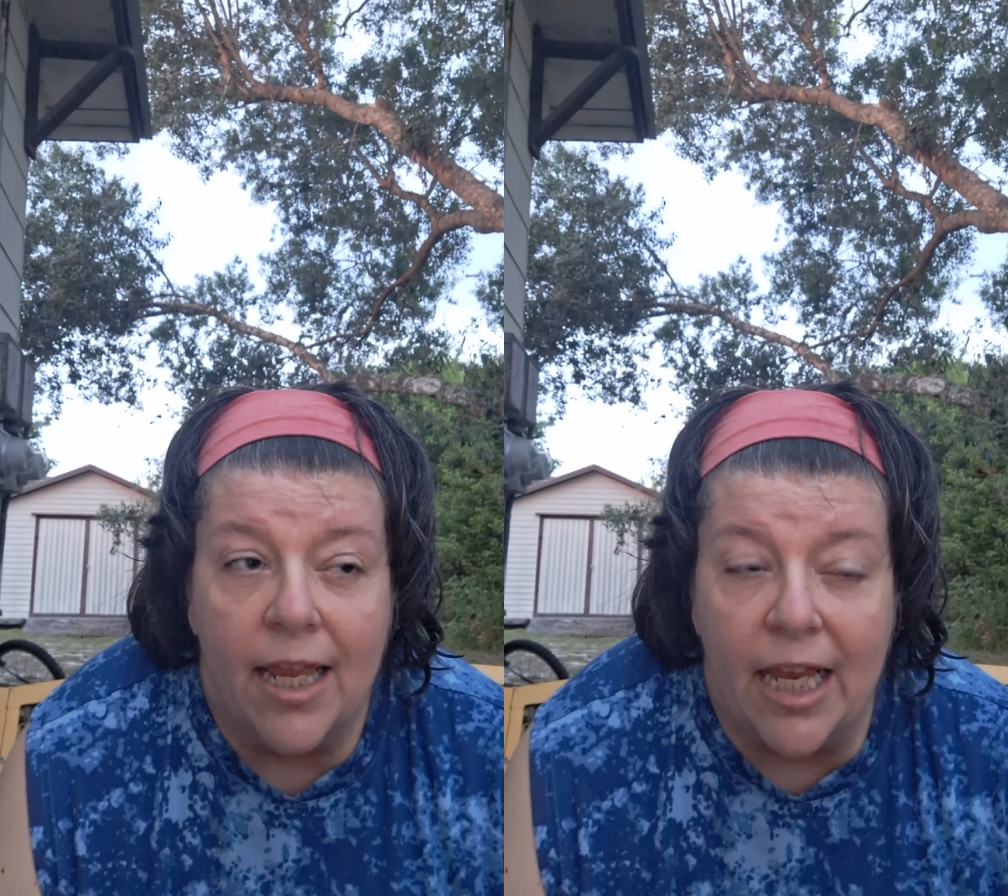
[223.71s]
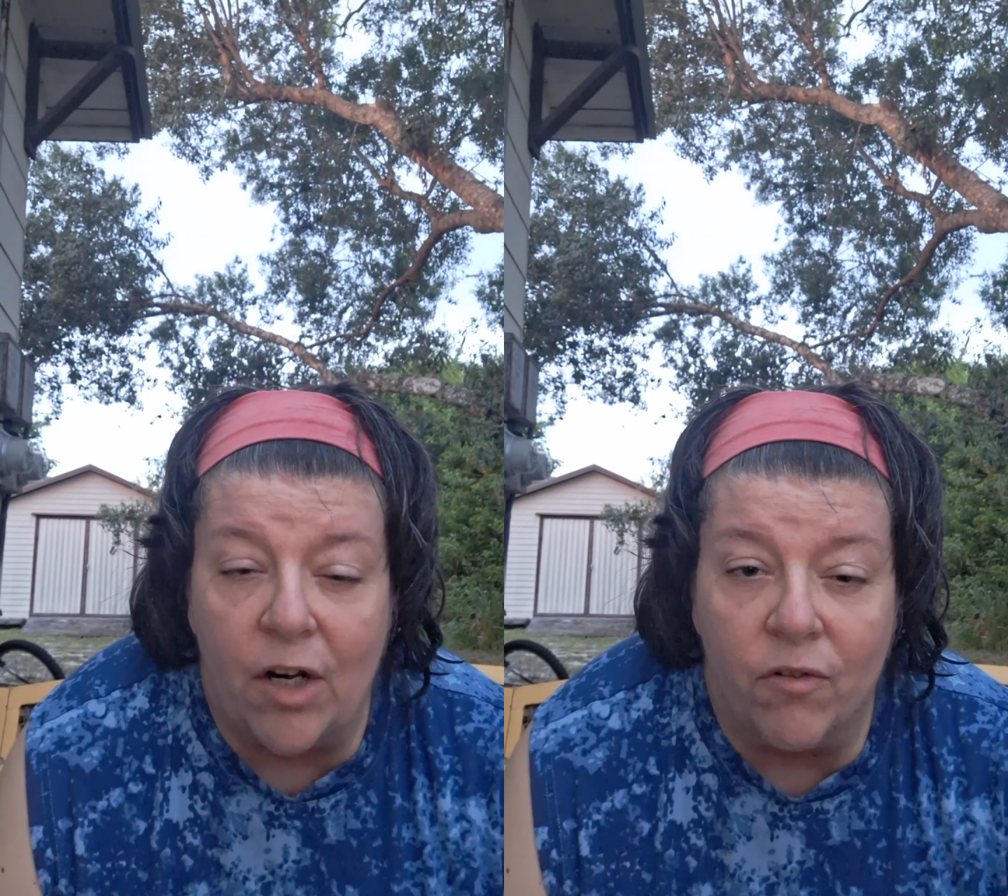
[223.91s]

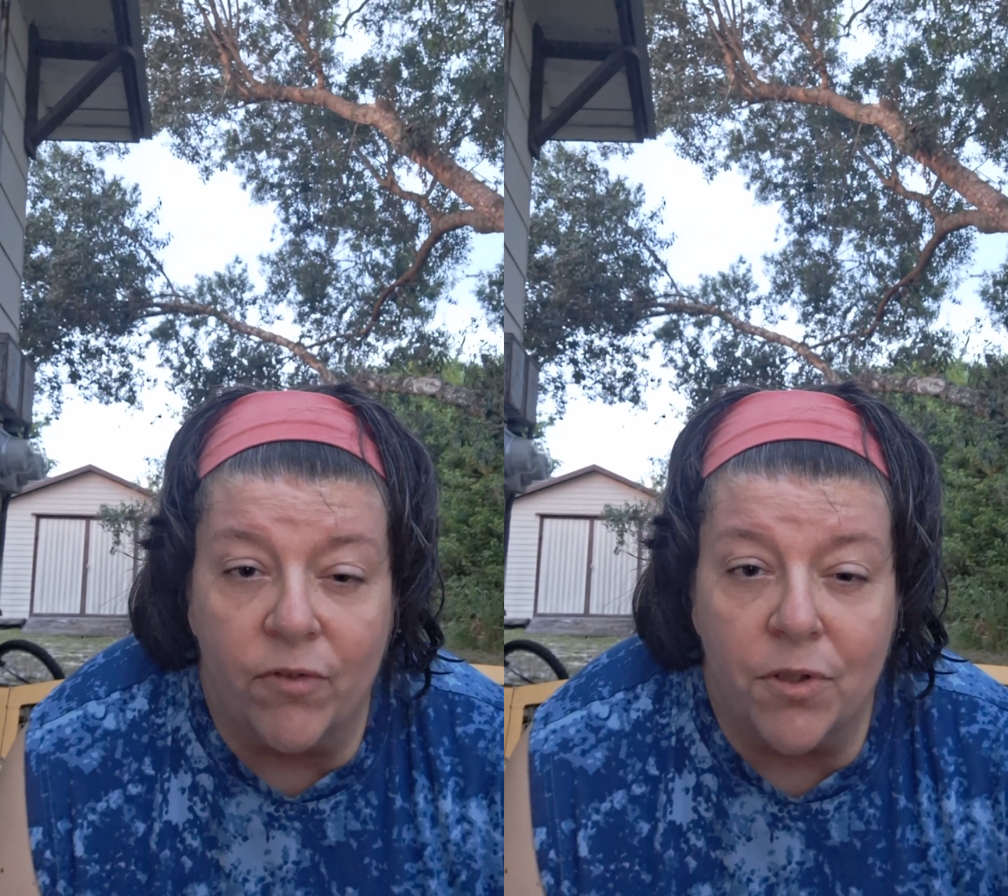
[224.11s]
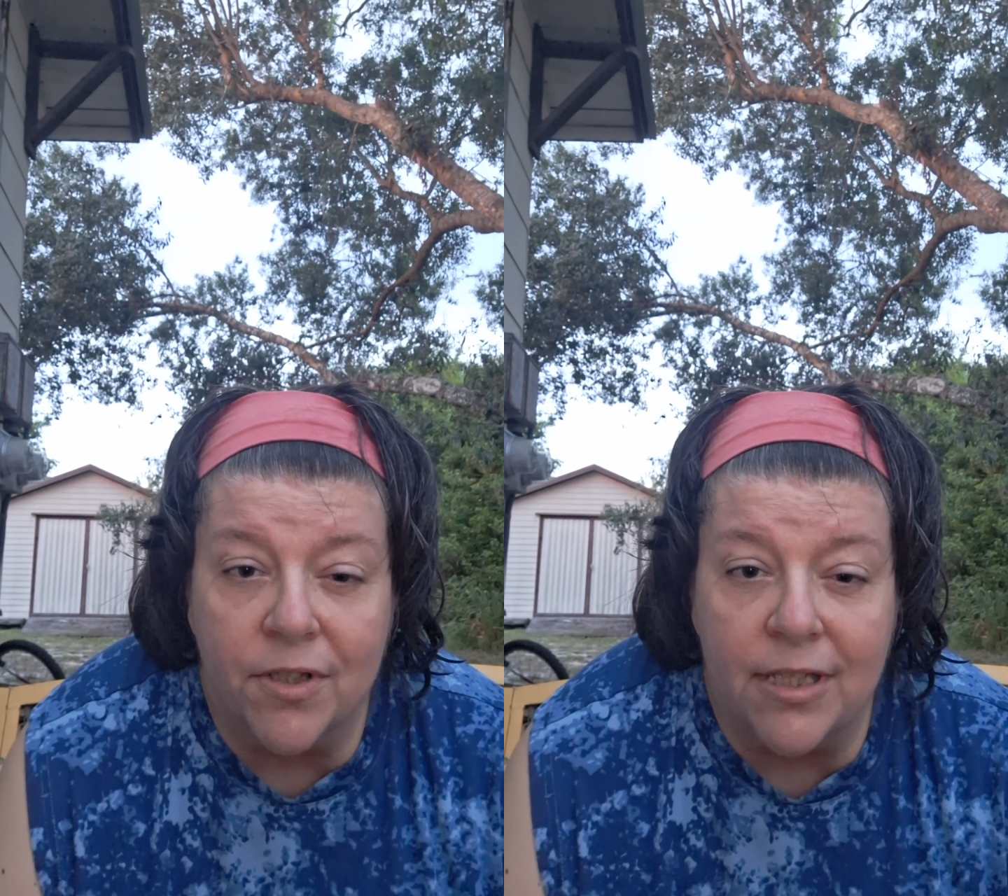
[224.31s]

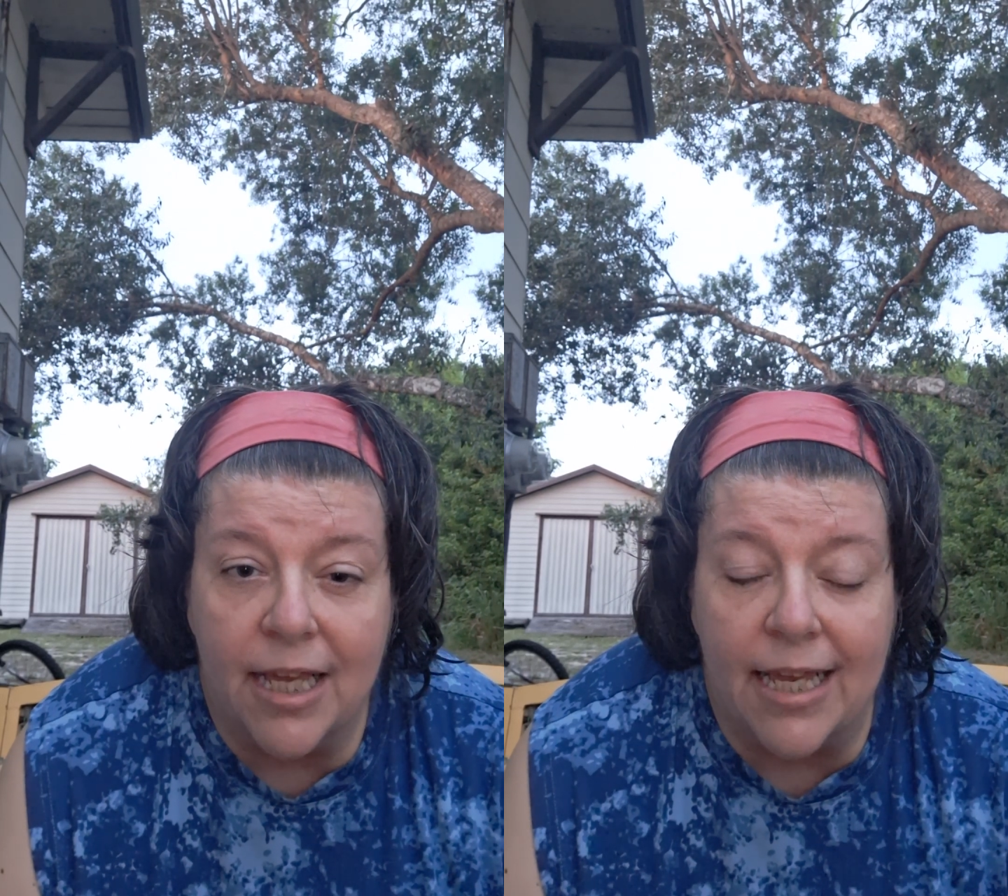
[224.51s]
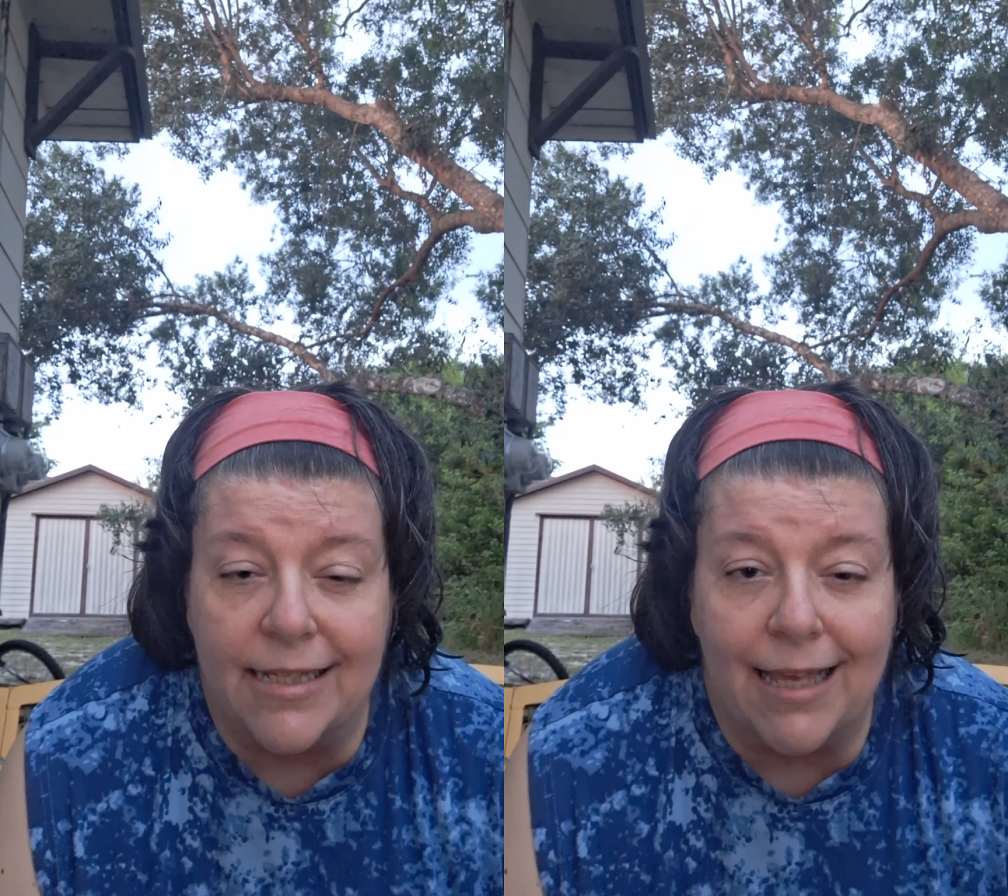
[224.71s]
intervals.
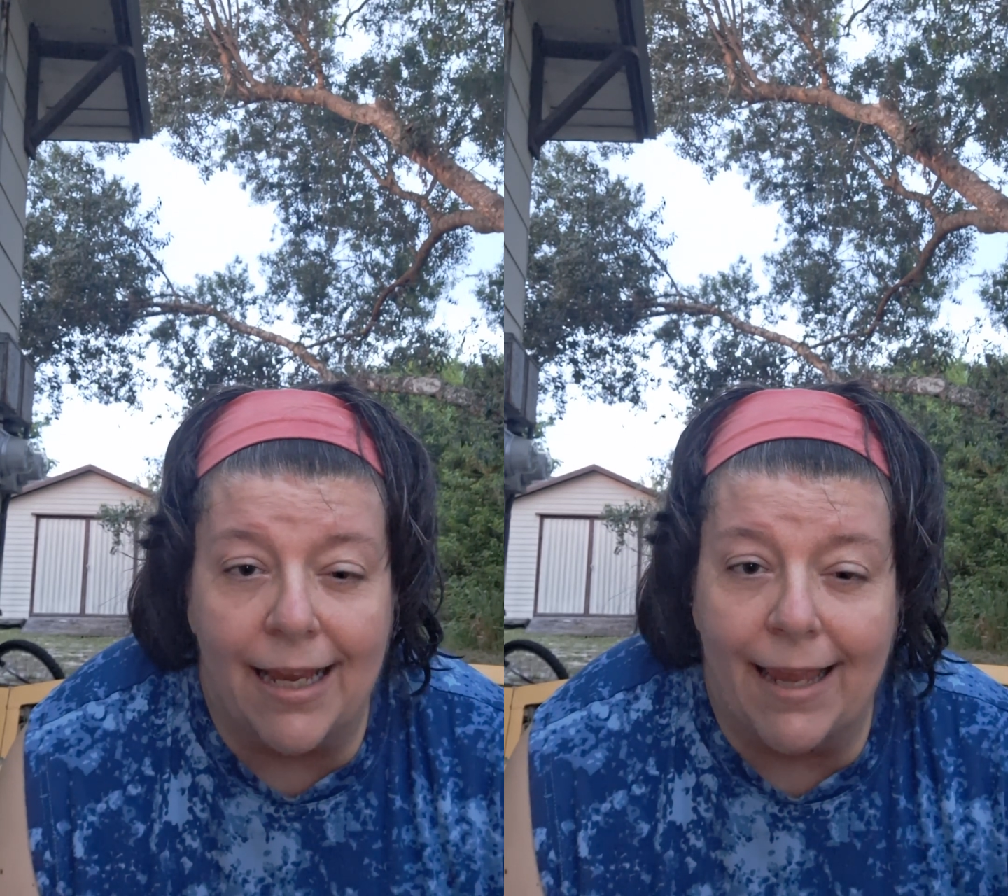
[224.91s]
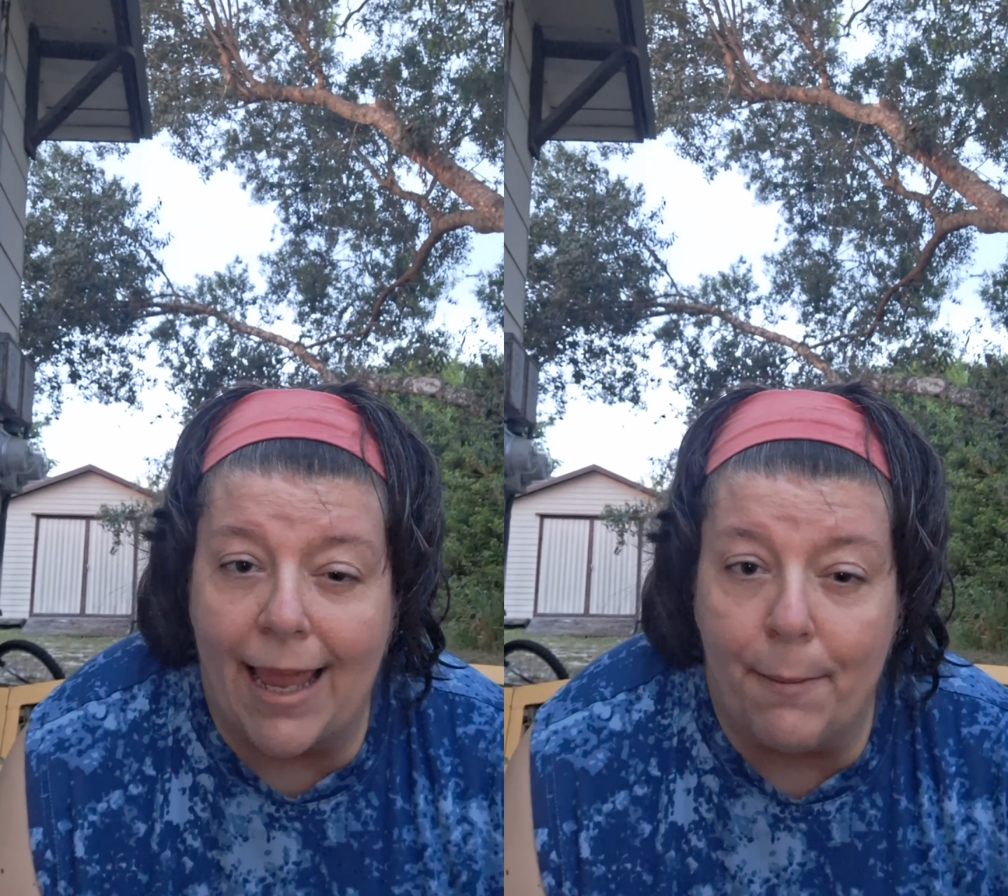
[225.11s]
It's
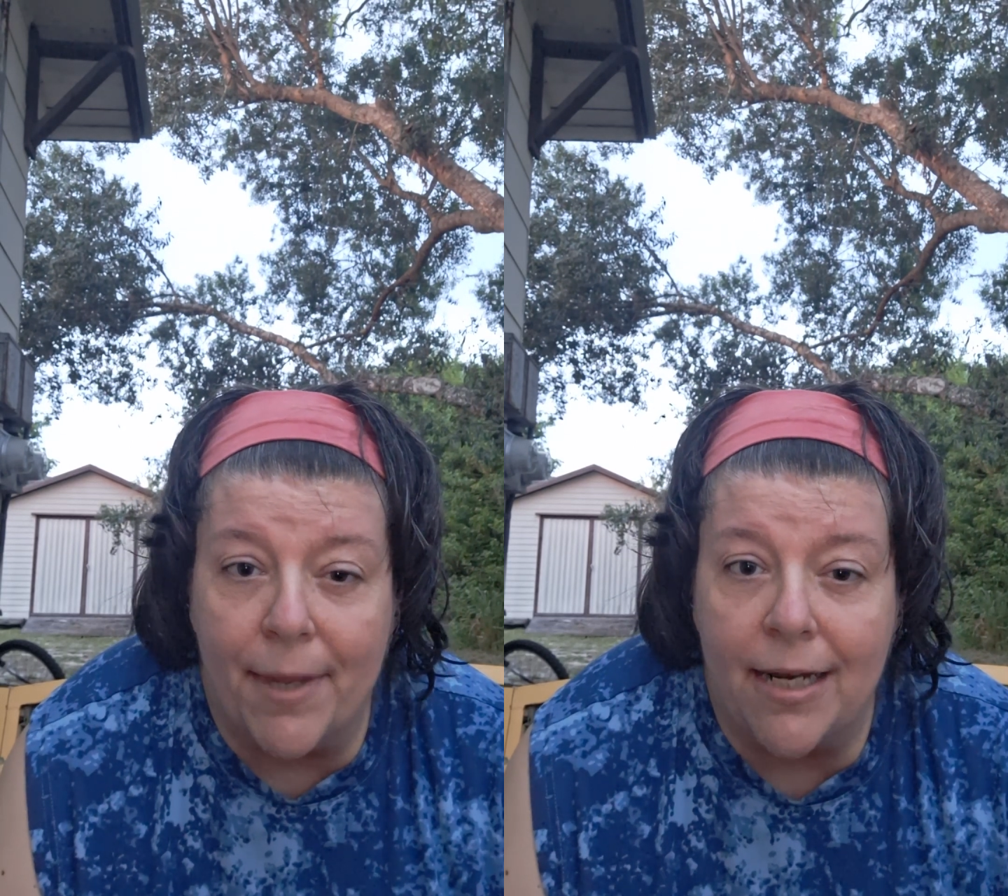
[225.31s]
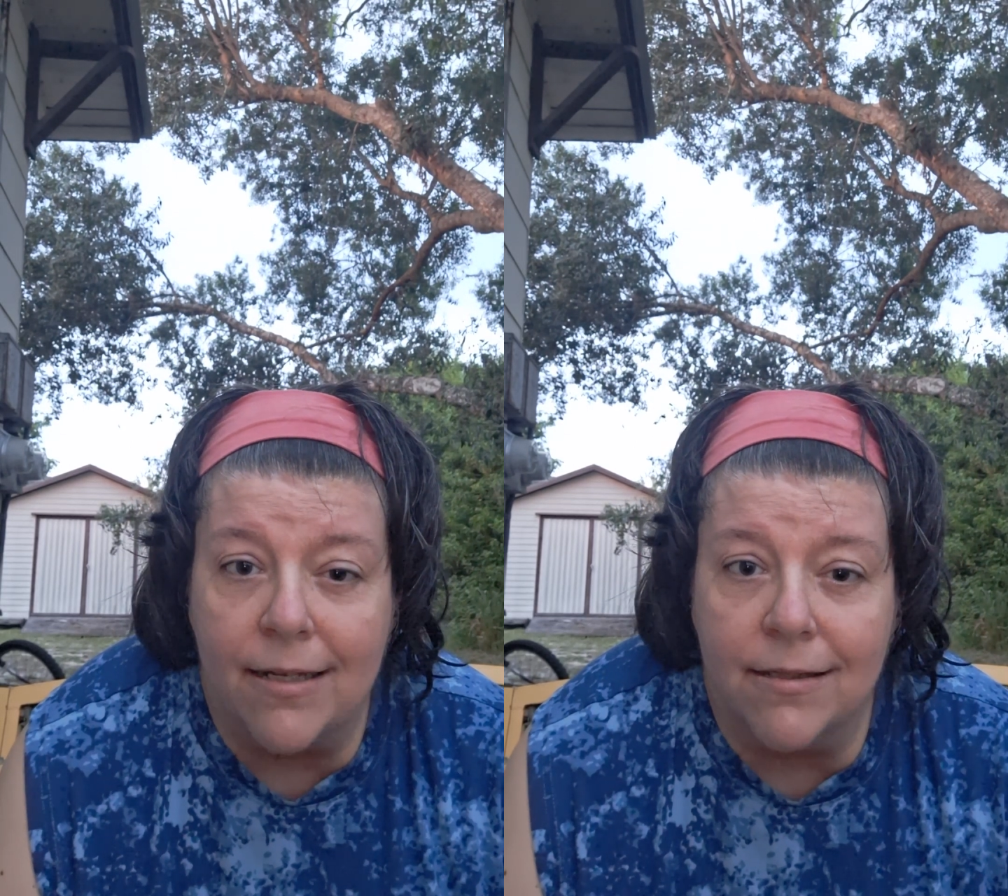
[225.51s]
like 8
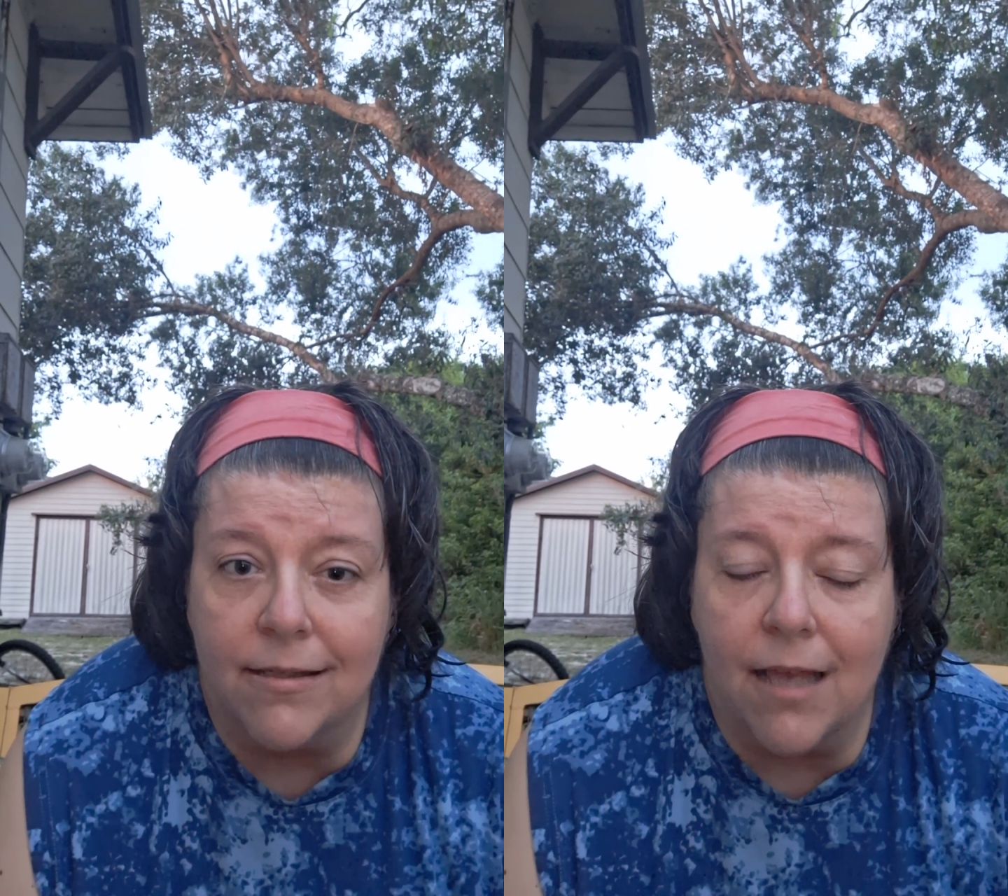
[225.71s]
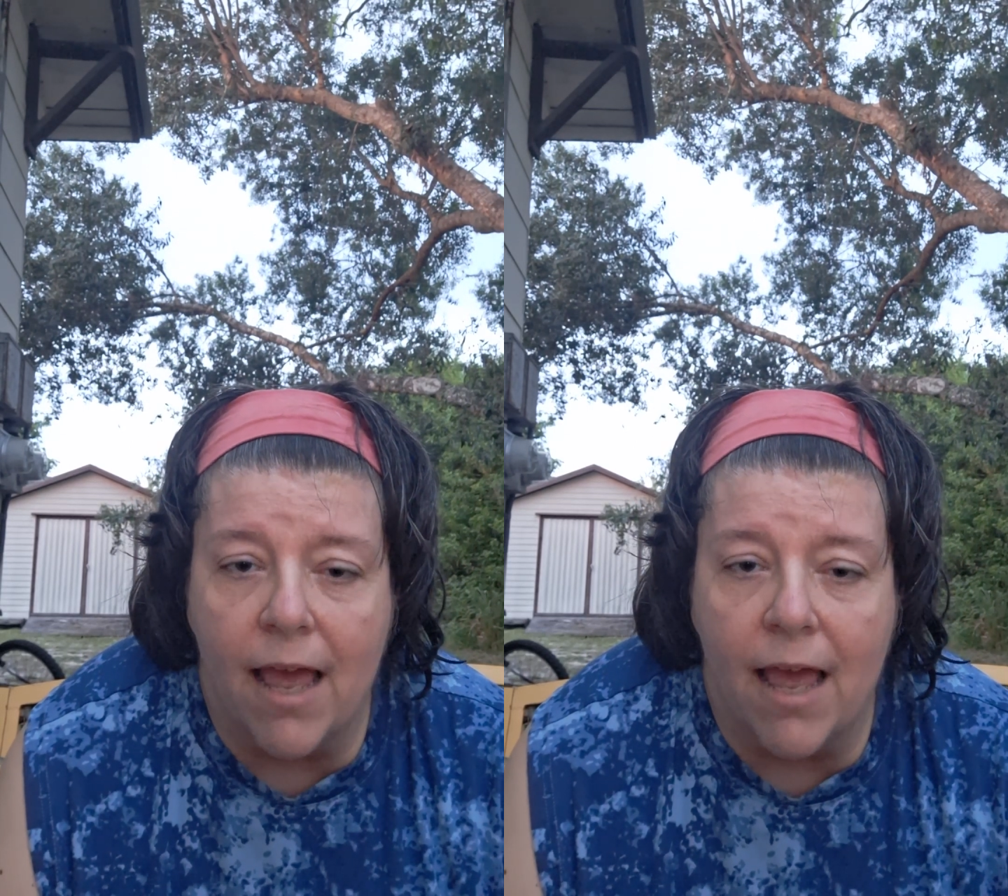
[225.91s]
minutes.